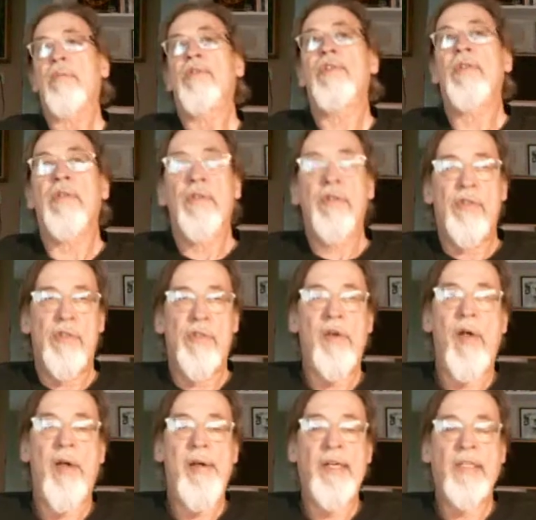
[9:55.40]

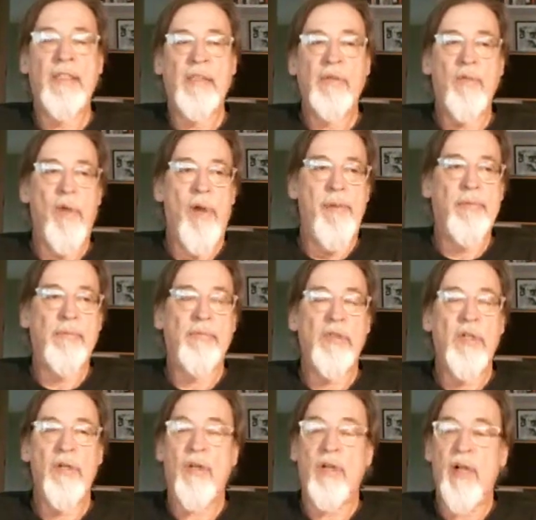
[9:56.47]
Dictionary of
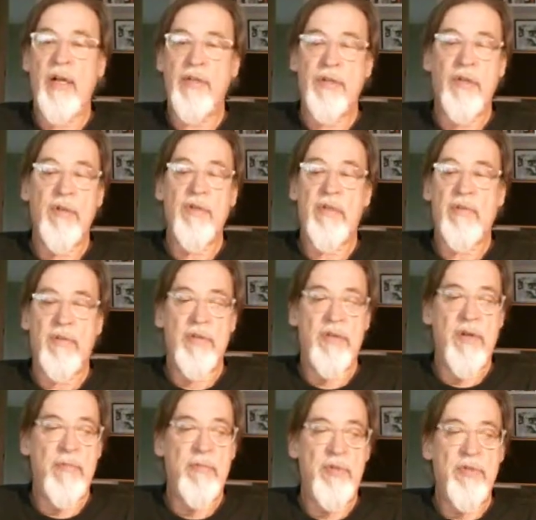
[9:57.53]
Sociology
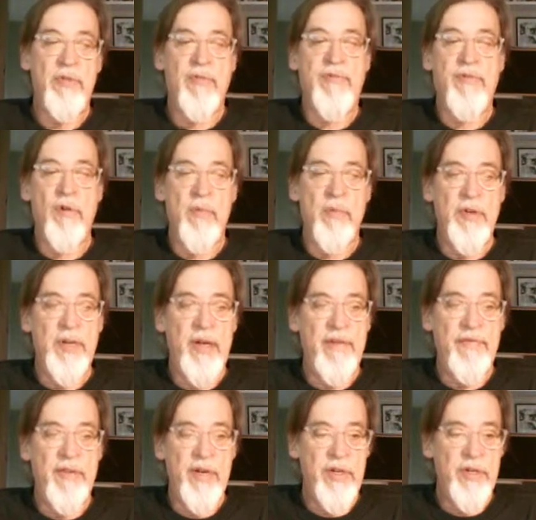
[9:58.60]
A theory is an
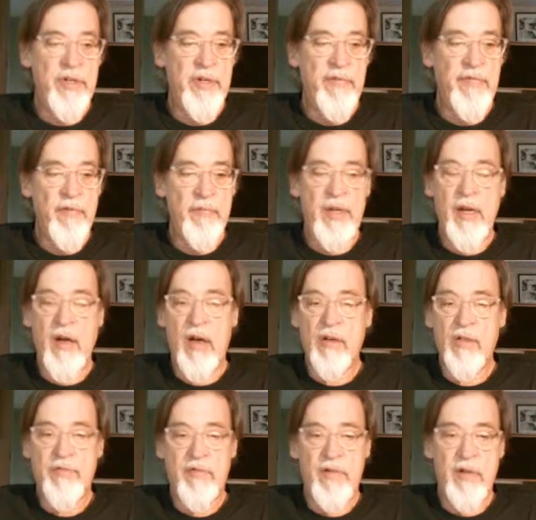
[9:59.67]
account of the
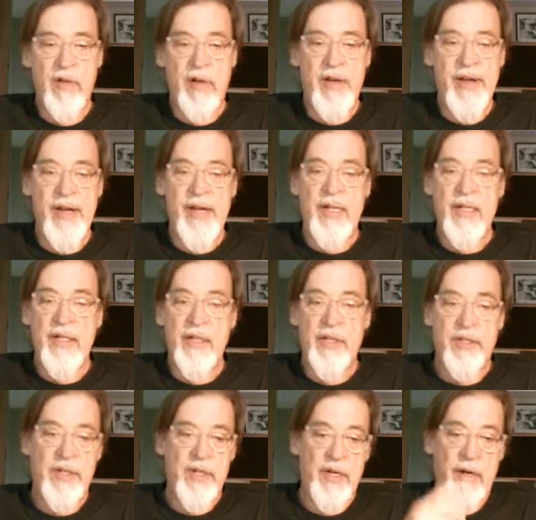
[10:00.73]
world that goes
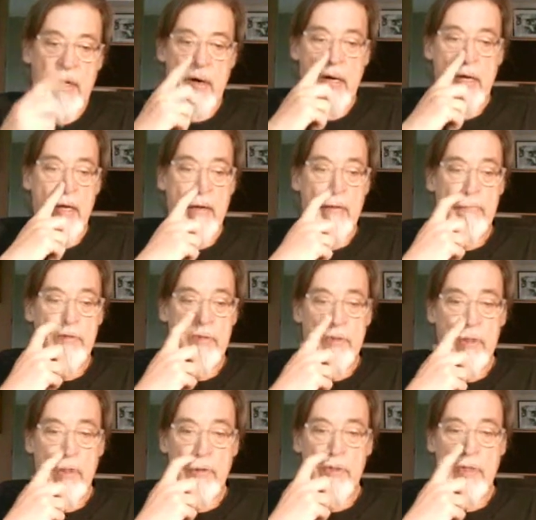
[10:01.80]
beyond what we can
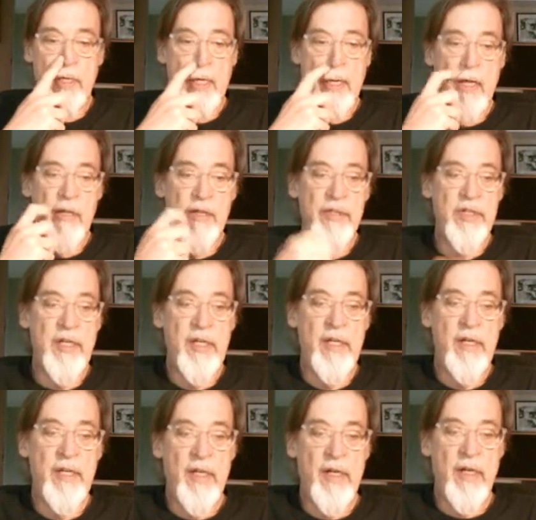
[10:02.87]
see and measure. It
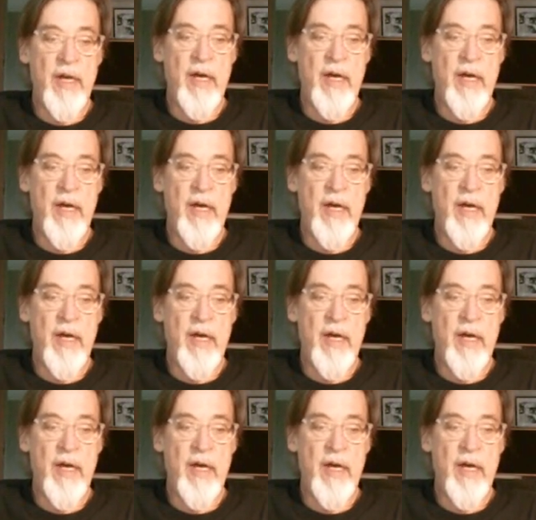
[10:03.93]
combines